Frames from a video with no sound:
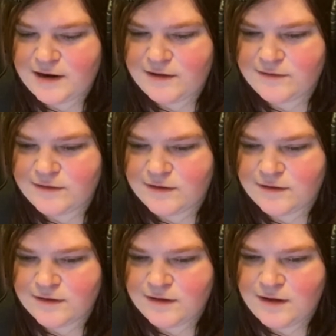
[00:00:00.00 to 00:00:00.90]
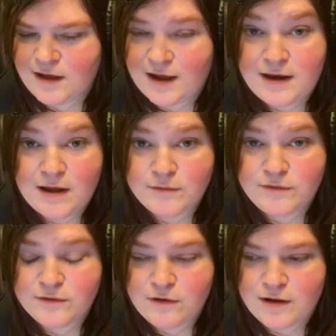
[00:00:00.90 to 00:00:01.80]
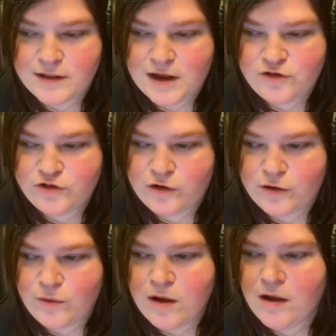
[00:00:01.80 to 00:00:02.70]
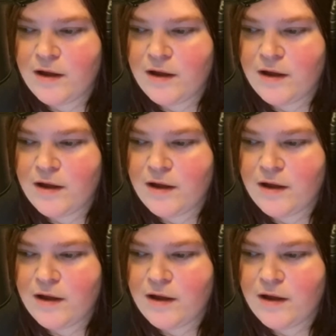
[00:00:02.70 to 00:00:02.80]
He's the announcer on that show.